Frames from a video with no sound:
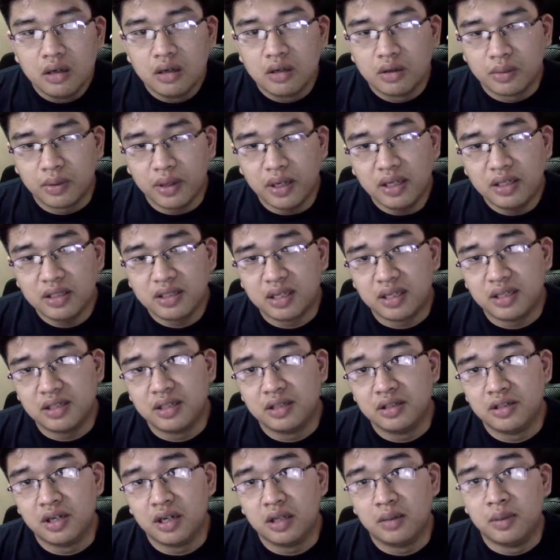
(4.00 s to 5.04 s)
Greetings, ladies
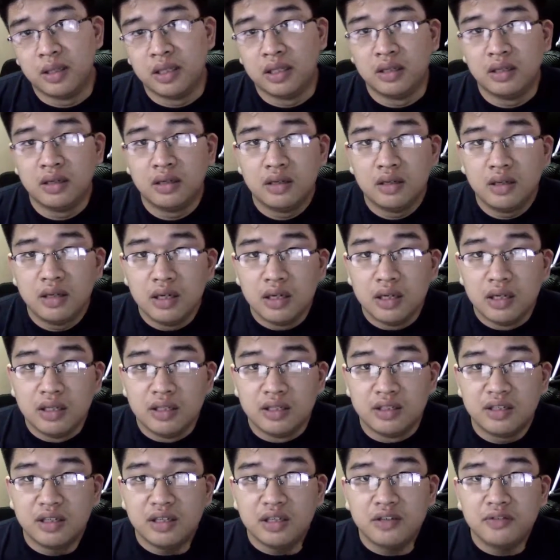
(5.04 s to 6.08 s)
and gentlemen.
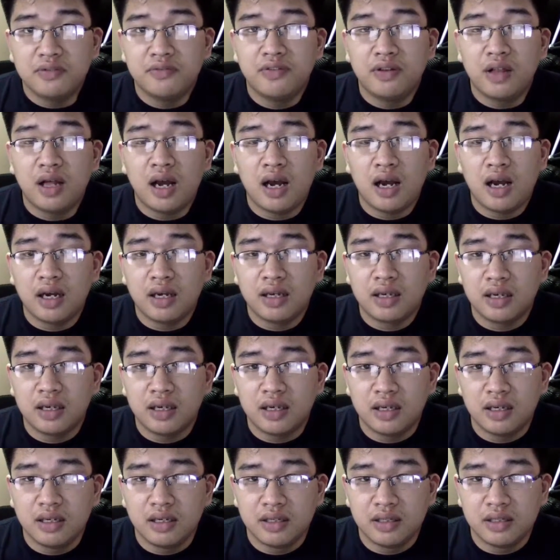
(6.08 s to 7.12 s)
This vlog
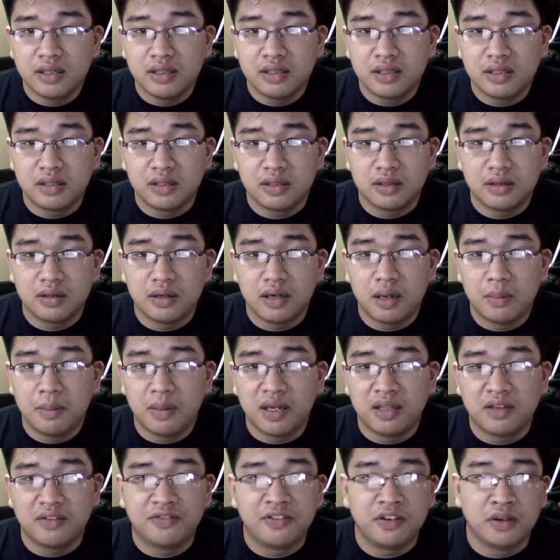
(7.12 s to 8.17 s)
is
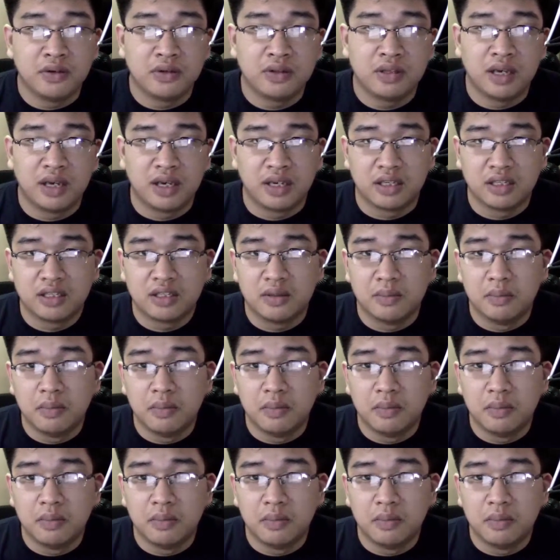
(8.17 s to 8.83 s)
about a few things,